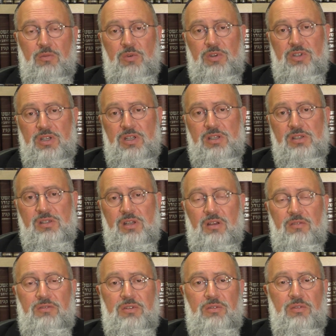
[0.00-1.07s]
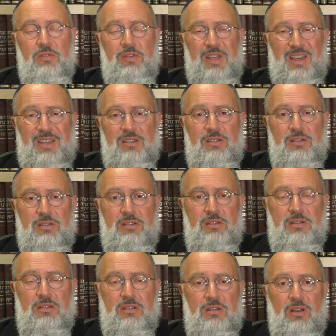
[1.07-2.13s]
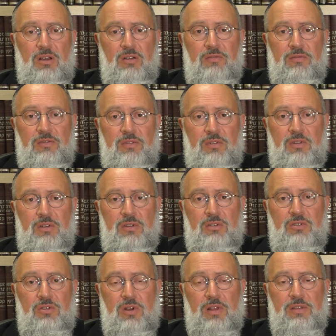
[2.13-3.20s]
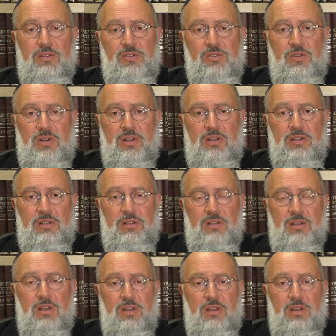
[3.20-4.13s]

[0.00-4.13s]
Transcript: which is, after all, the essence of Torah Israel.